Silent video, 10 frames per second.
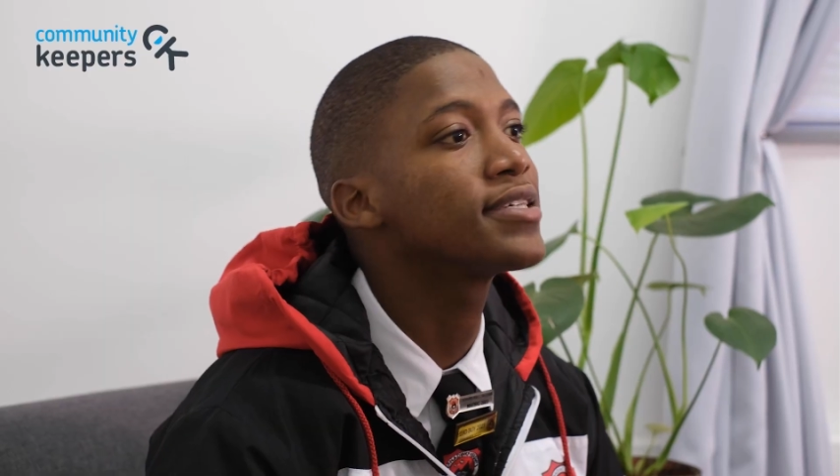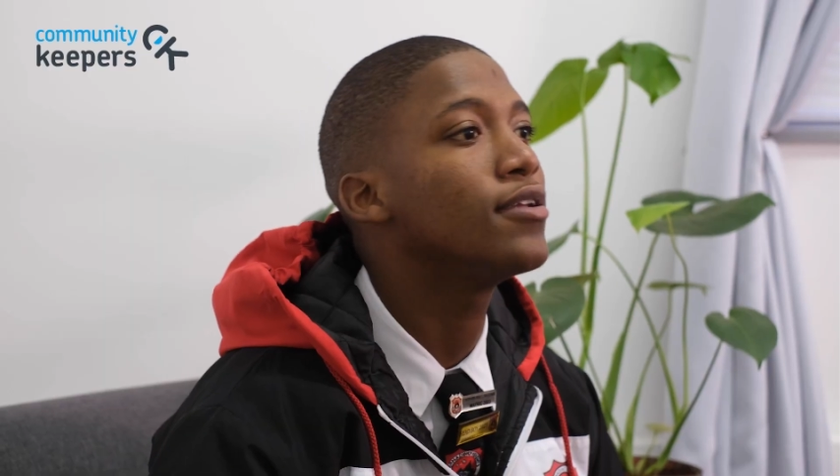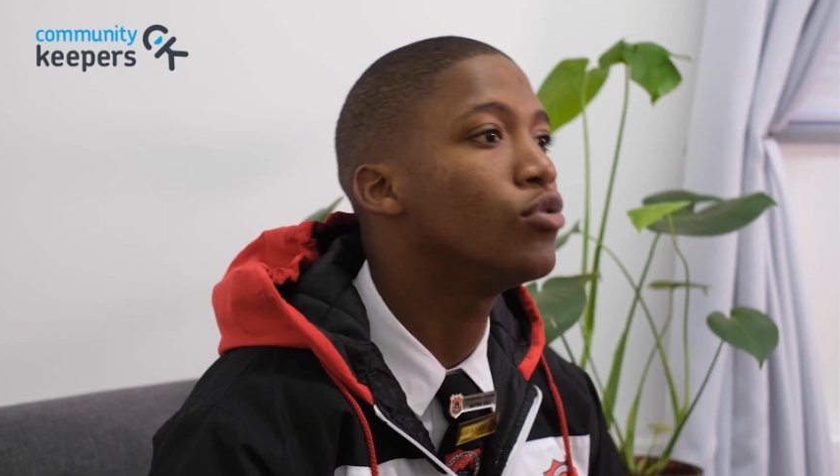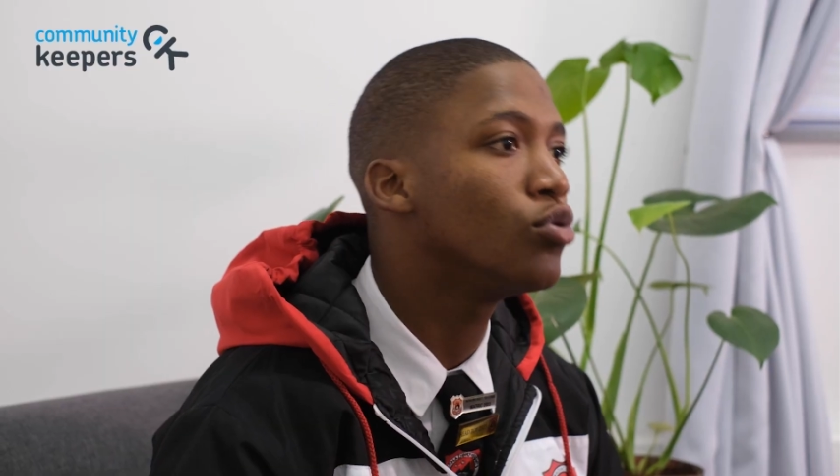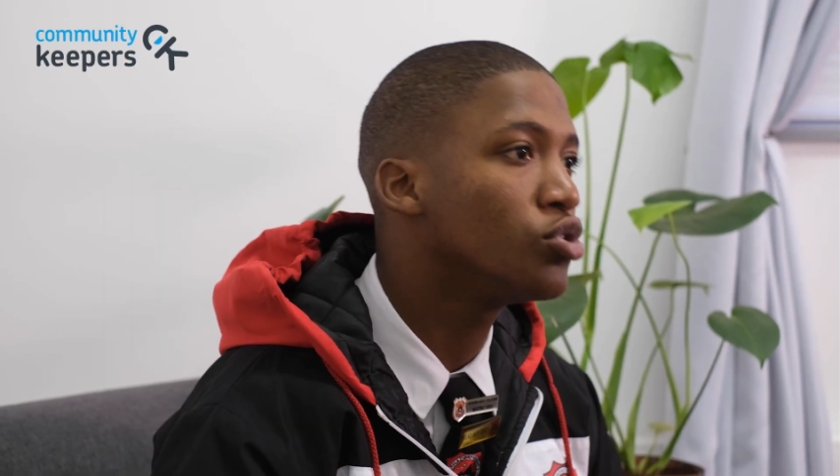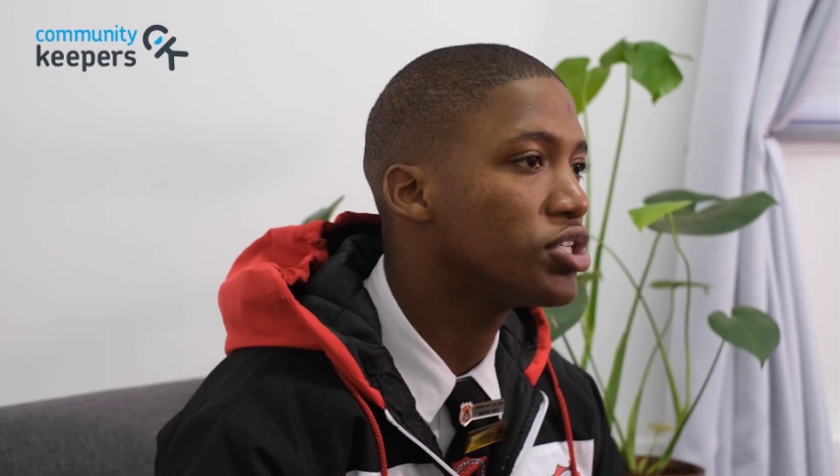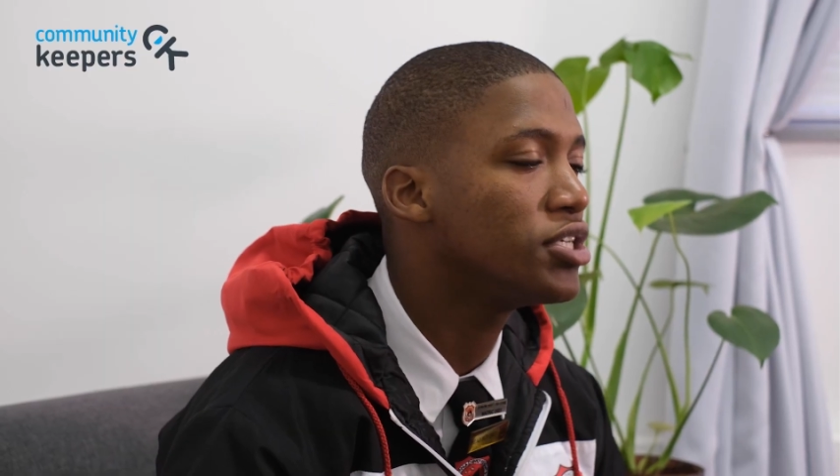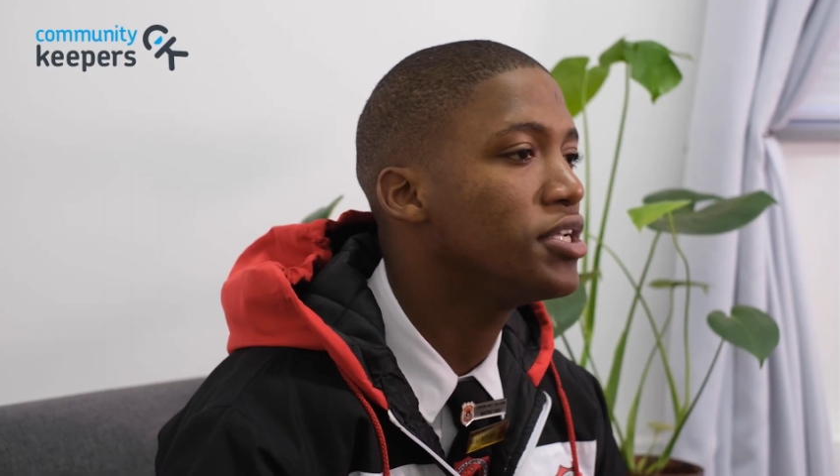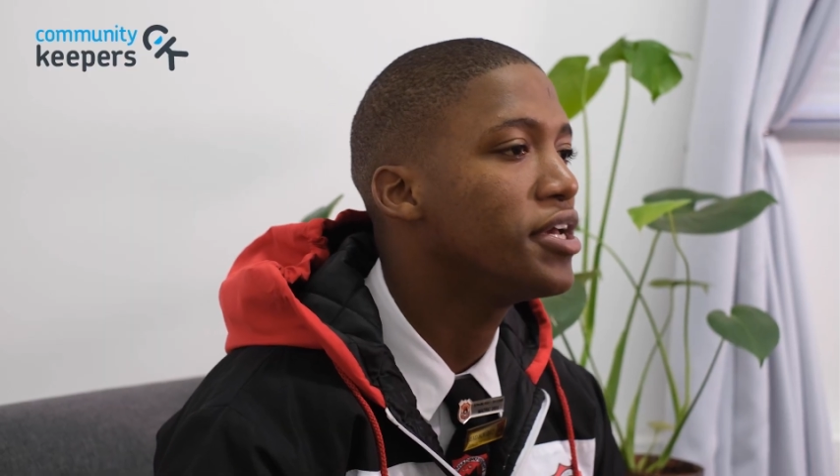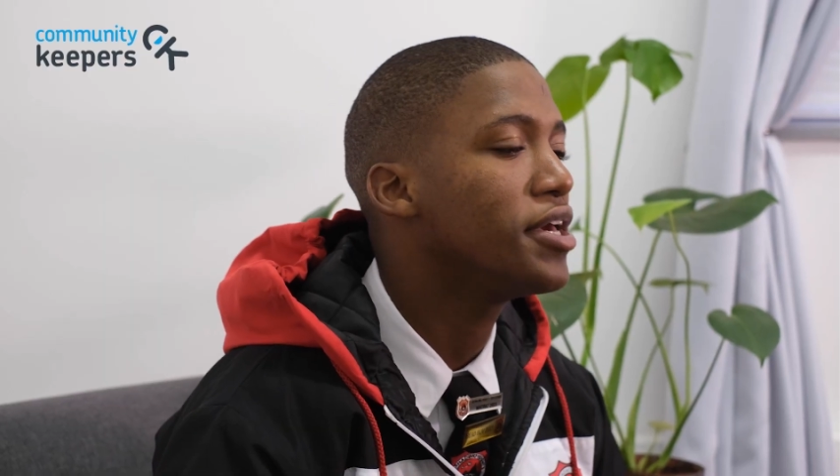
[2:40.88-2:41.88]

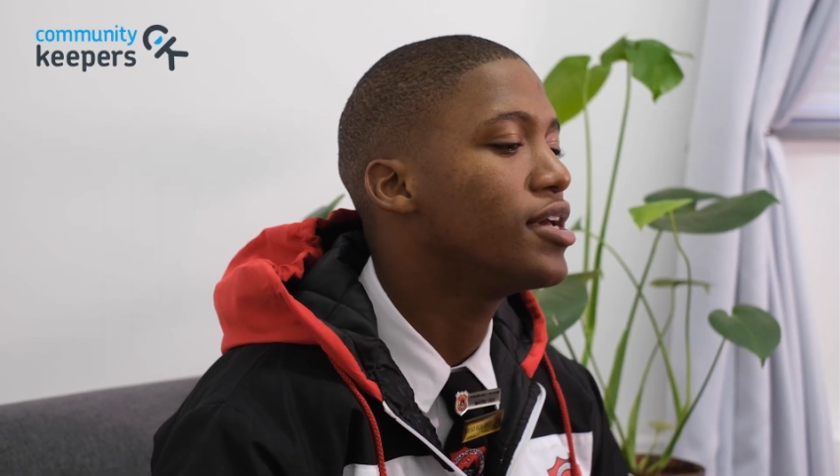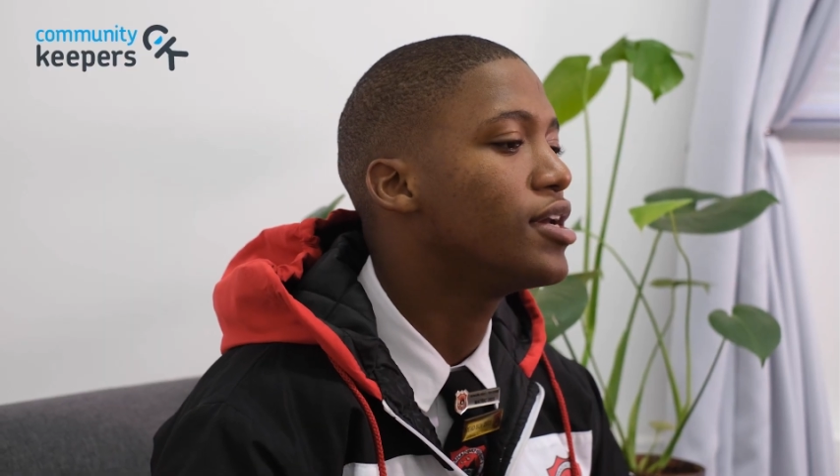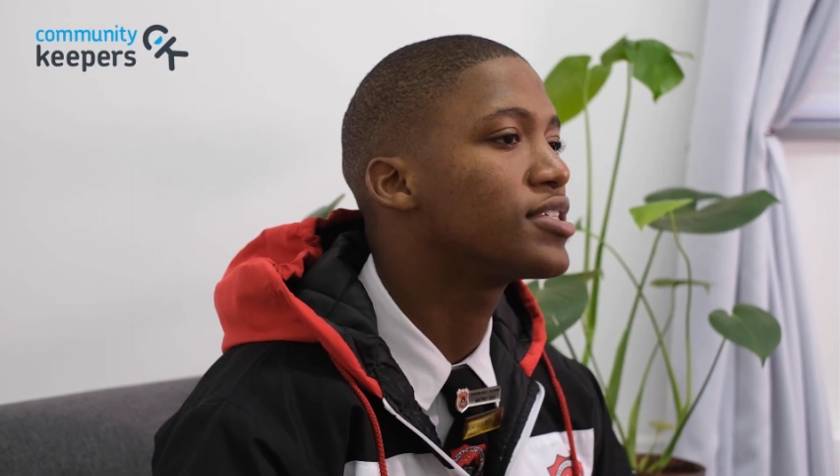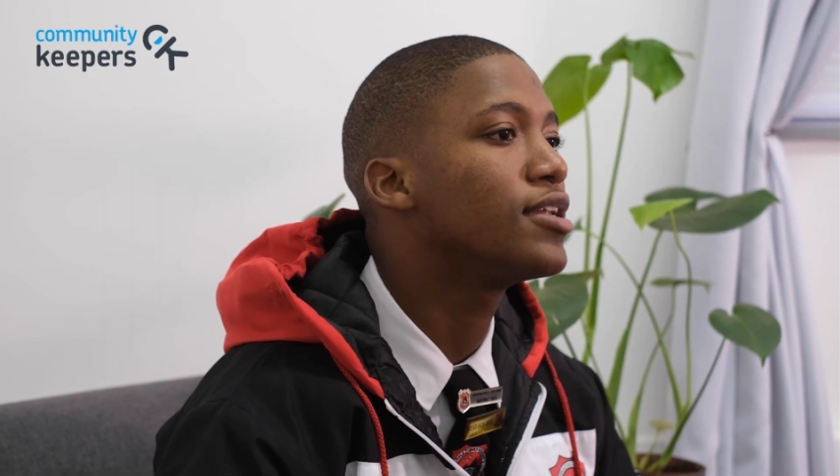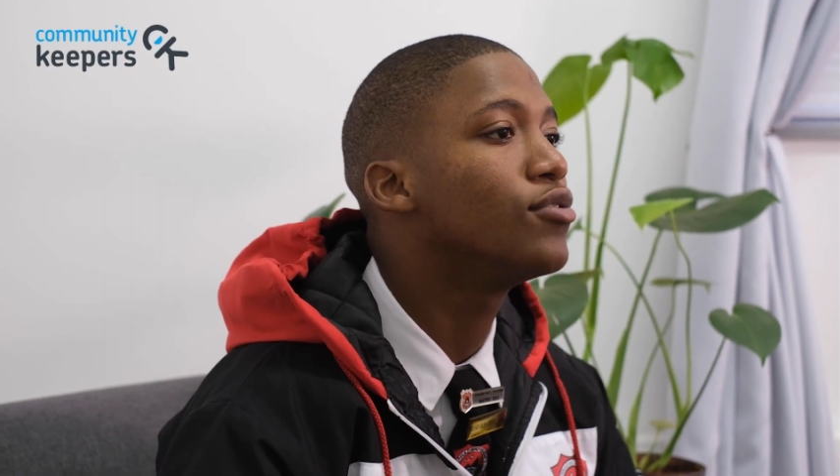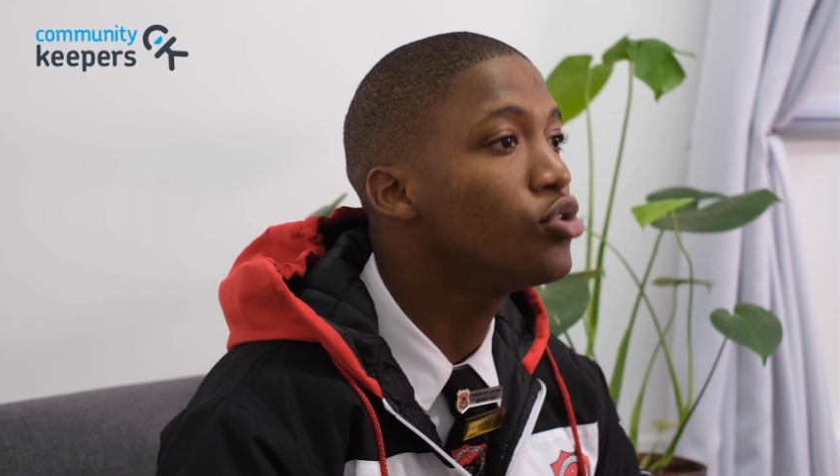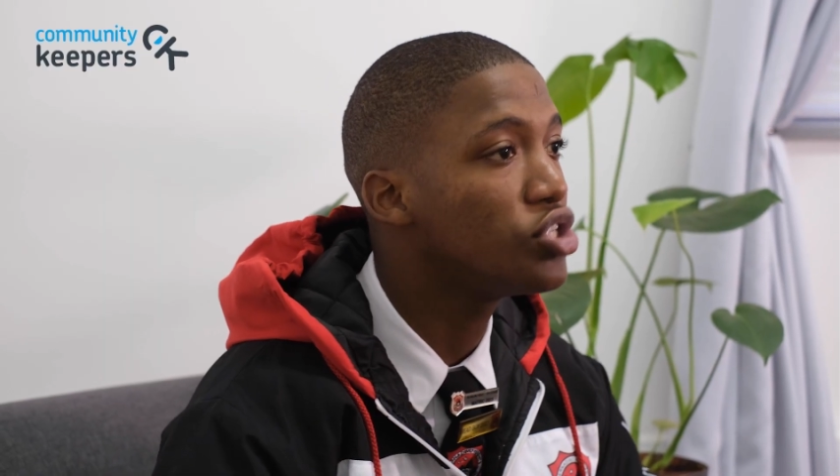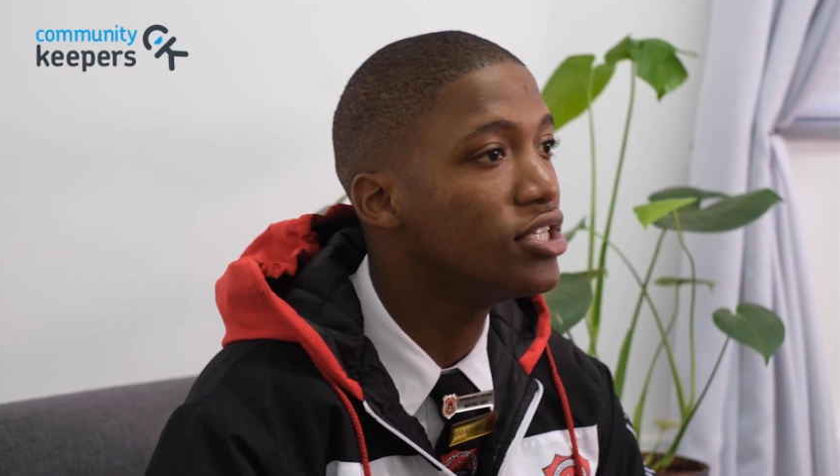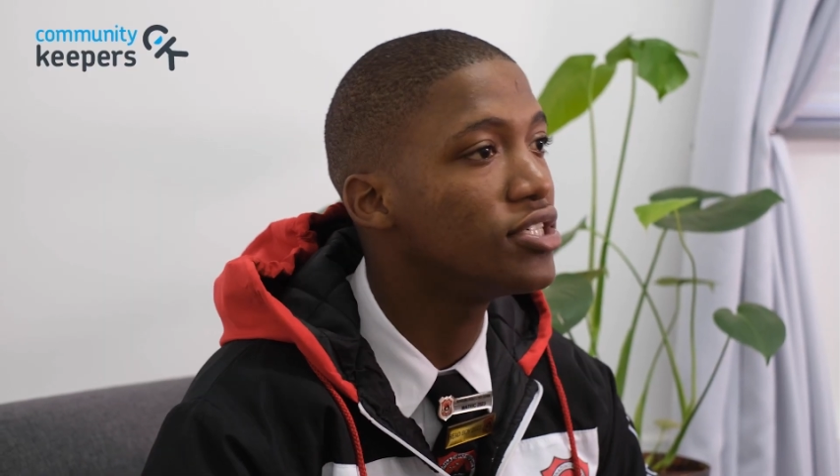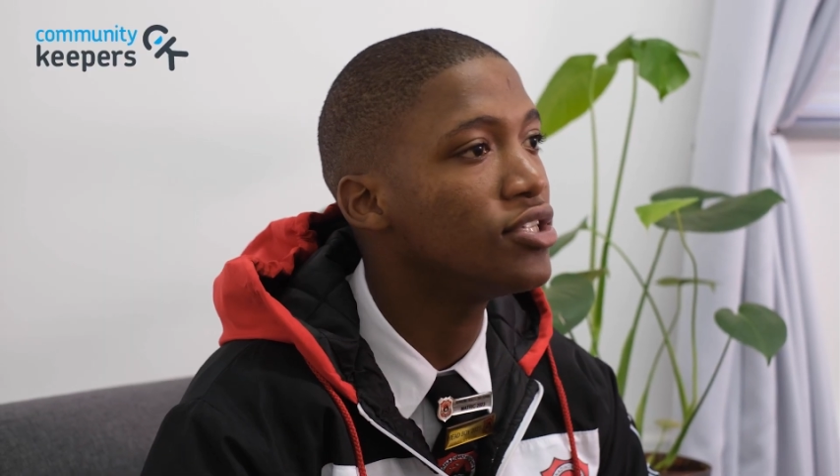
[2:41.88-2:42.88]
solutions
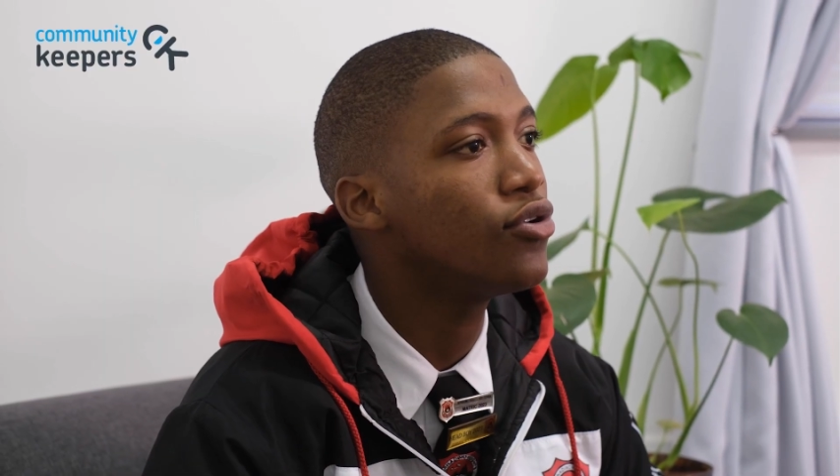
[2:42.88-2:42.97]
in